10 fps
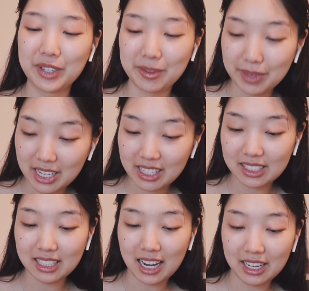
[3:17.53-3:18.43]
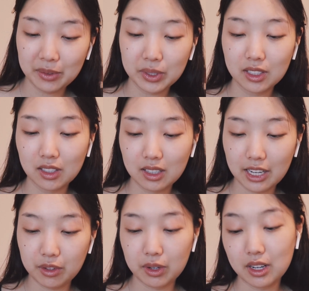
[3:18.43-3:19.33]
which means that it will look
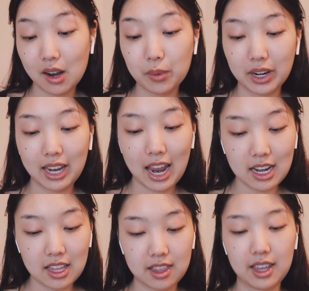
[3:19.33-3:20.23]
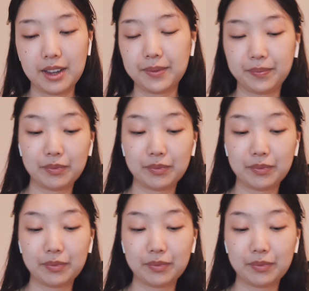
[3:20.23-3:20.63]
like you are not wearing anything.